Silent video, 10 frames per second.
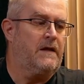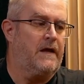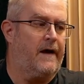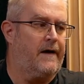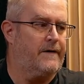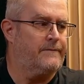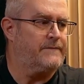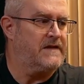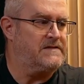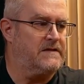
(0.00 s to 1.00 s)

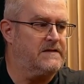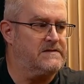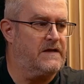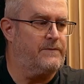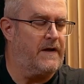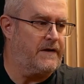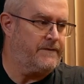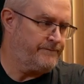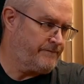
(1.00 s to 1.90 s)
I said this on my